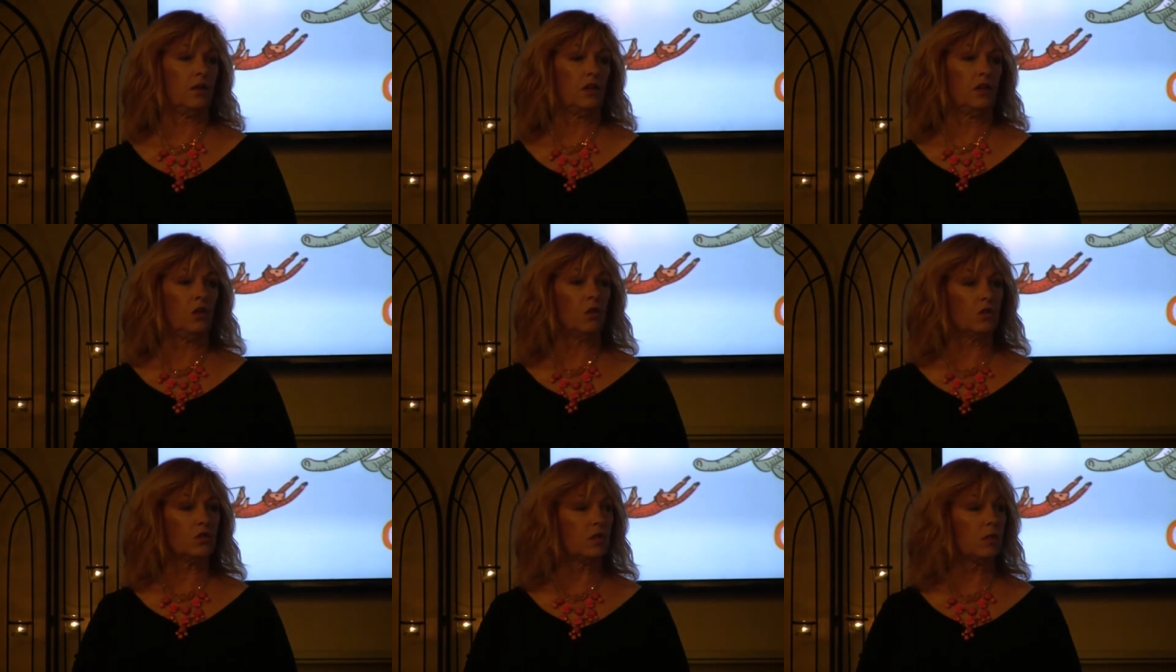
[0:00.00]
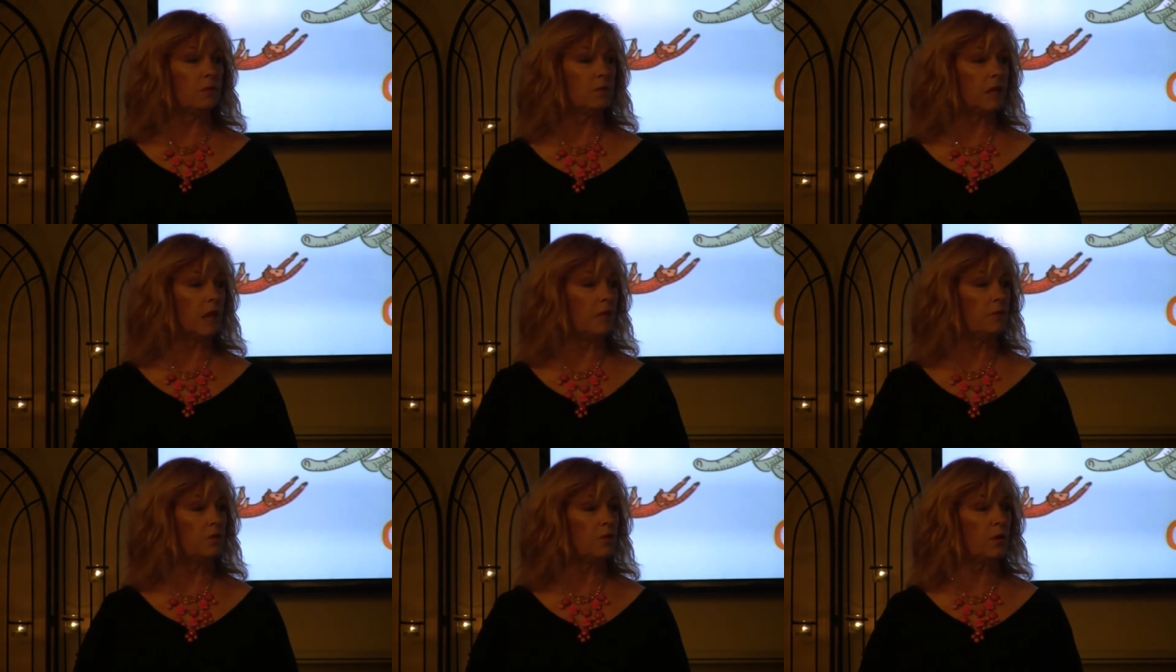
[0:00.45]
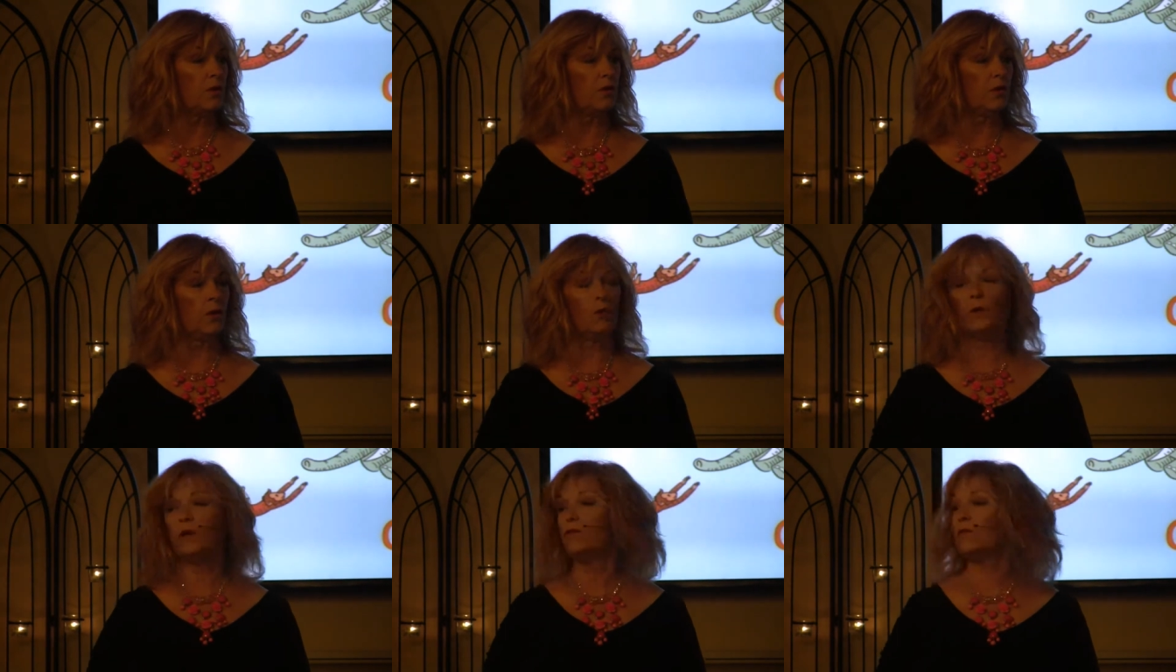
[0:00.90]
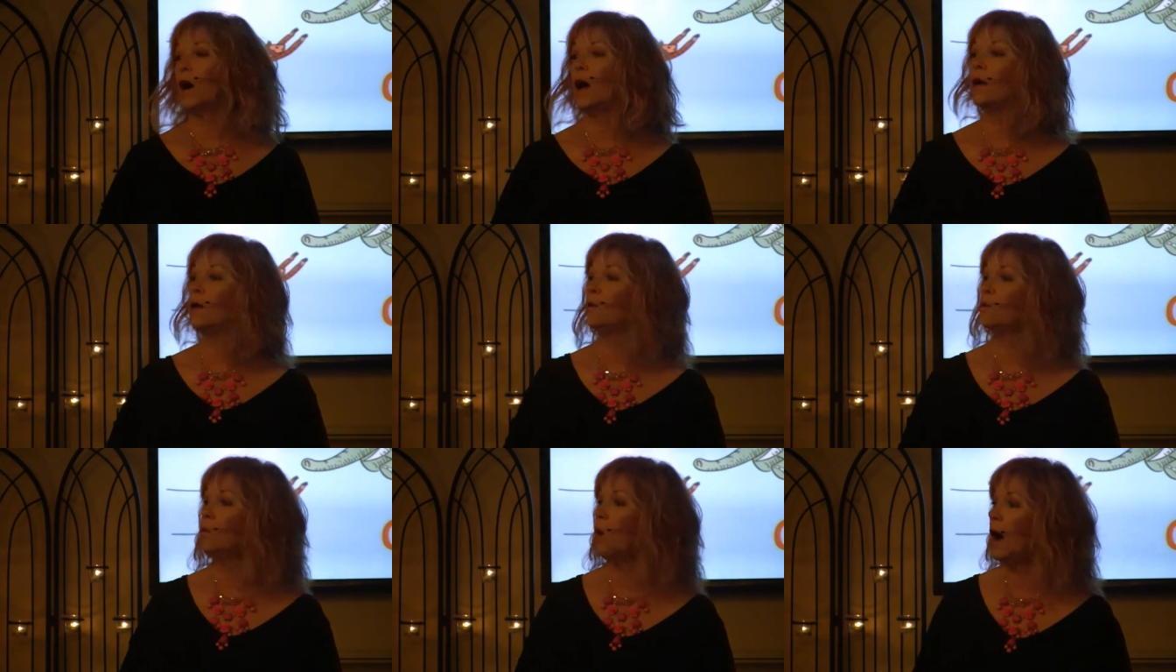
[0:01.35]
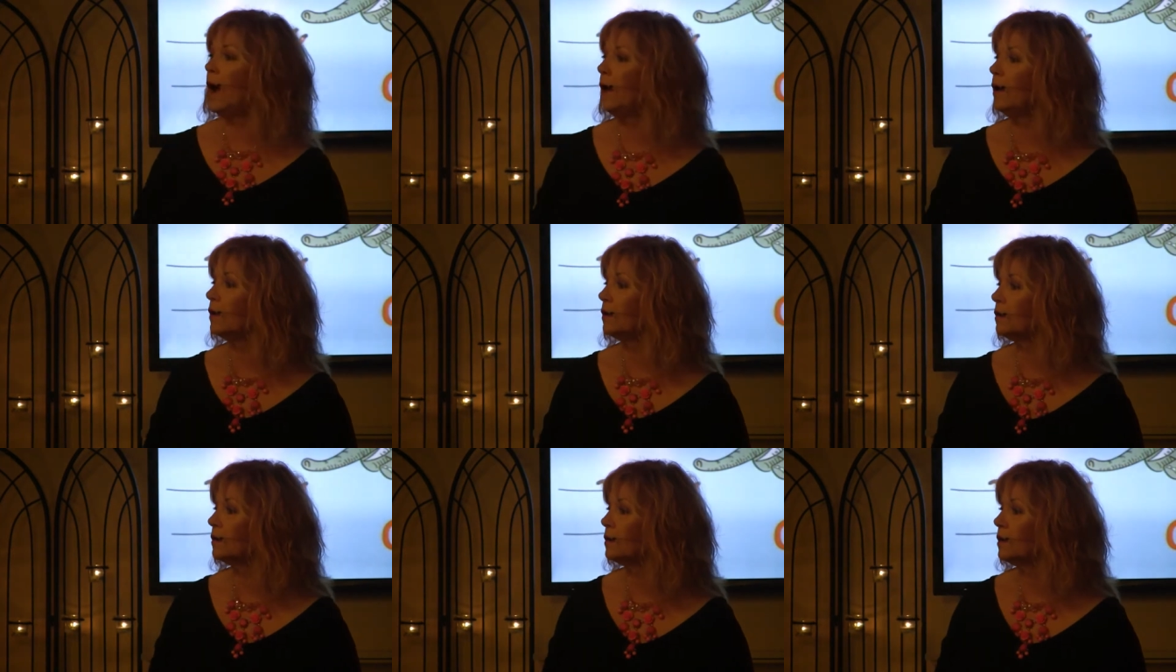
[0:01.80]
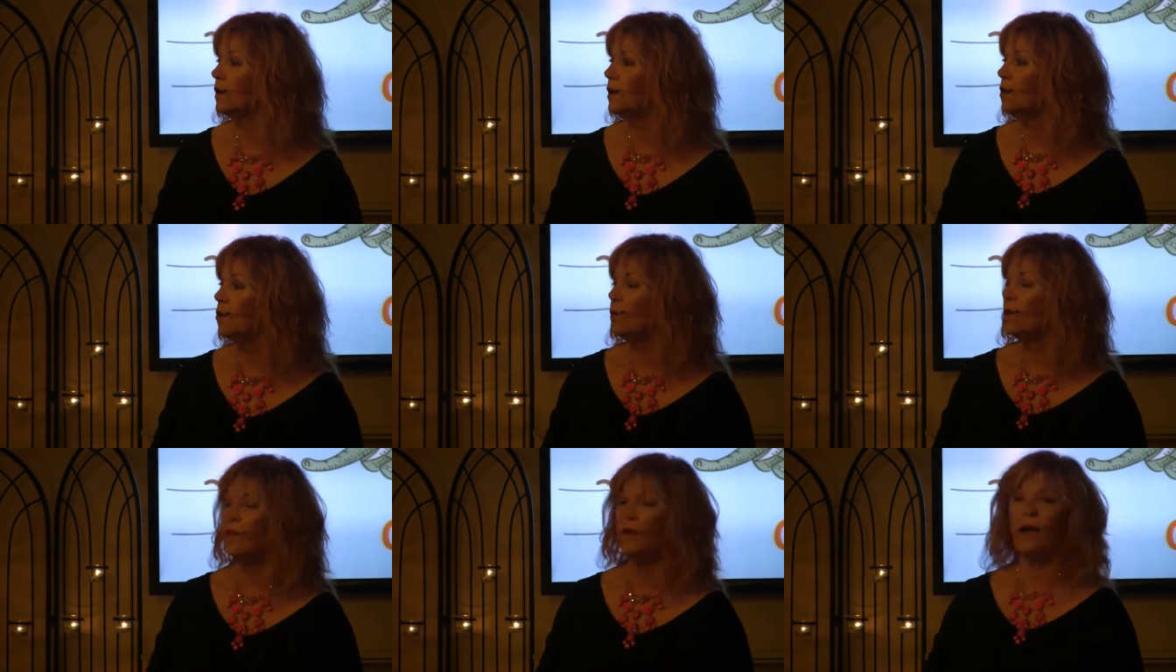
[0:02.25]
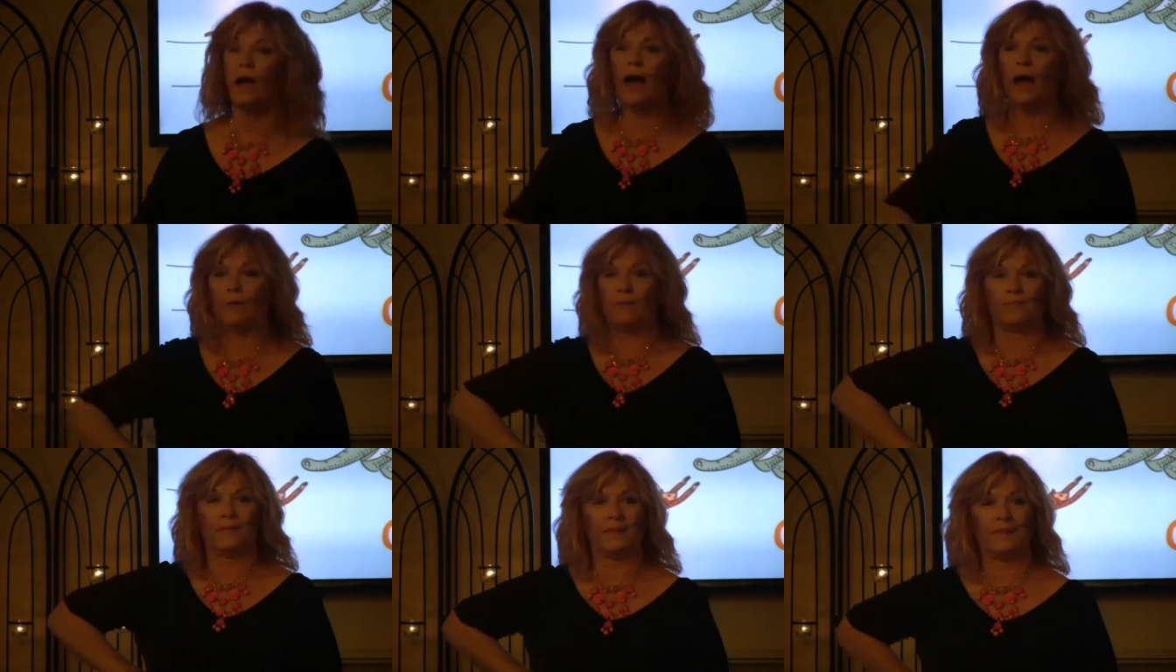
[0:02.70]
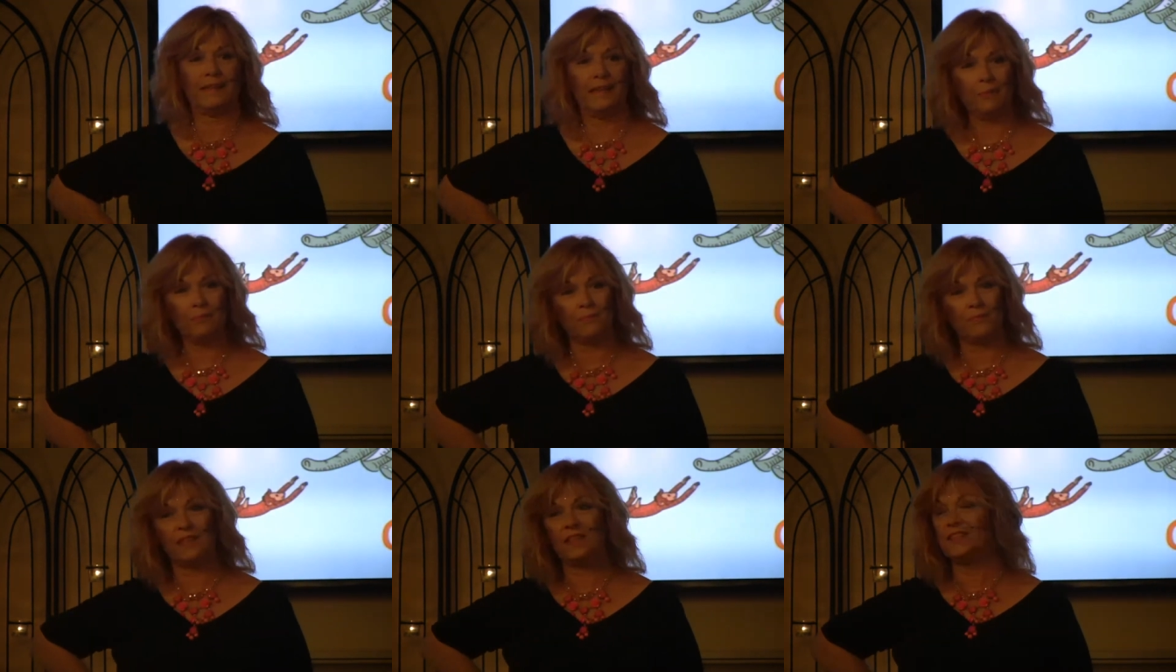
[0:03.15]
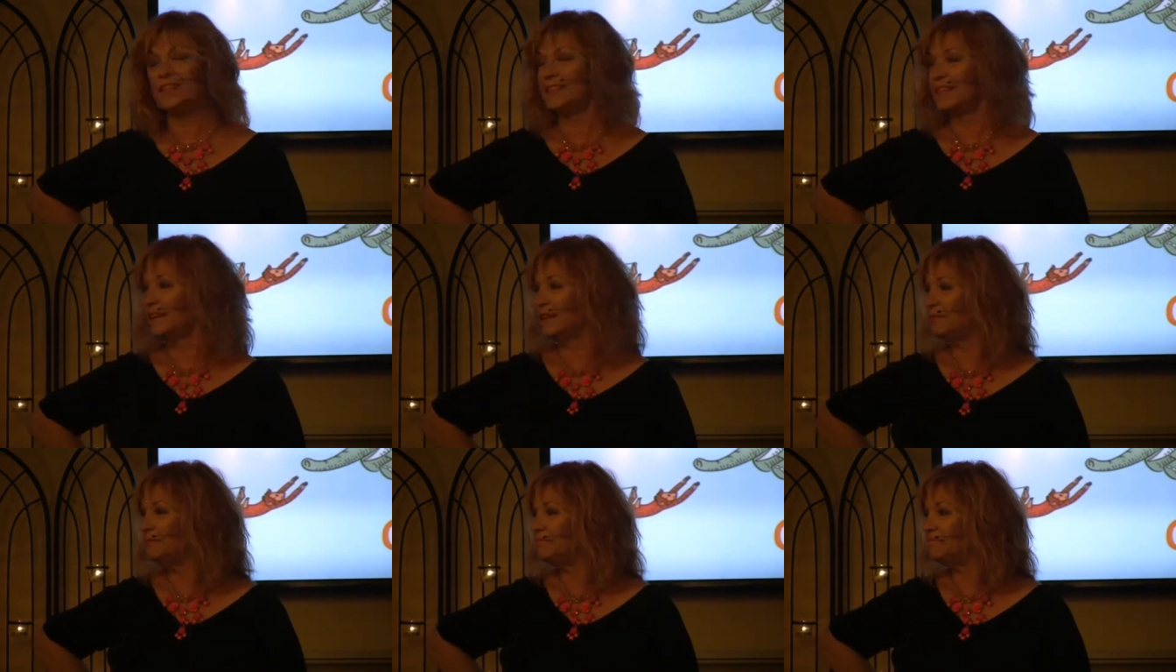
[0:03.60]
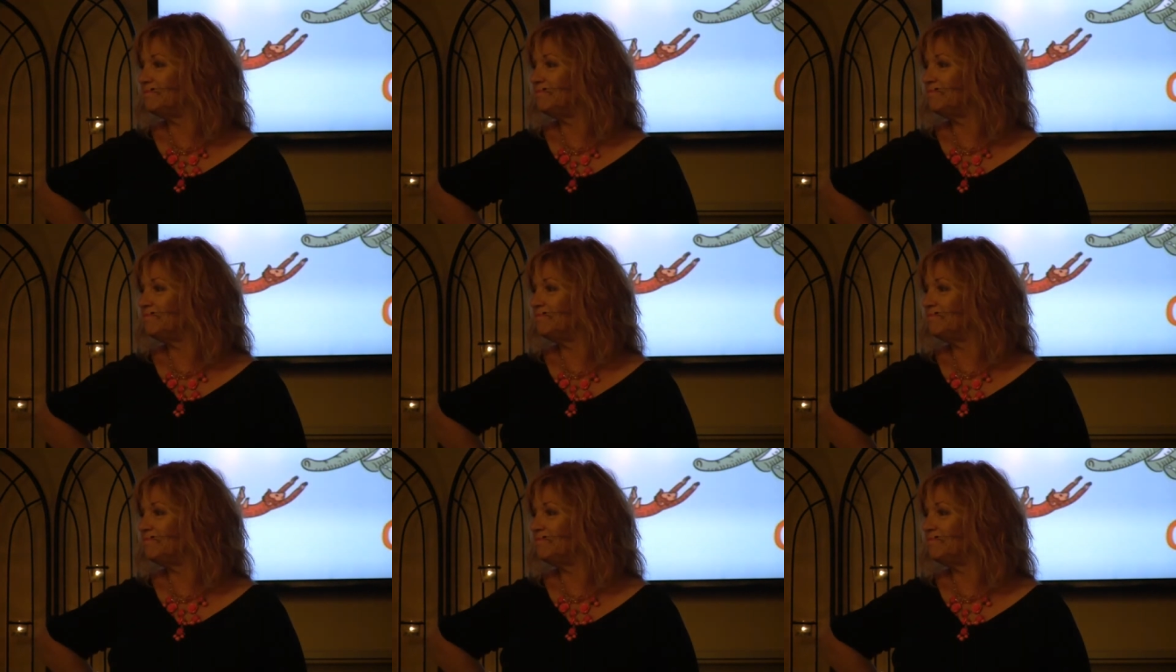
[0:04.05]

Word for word: You know, sometimes we think we've got it wired. We think, ah, yep, this is it.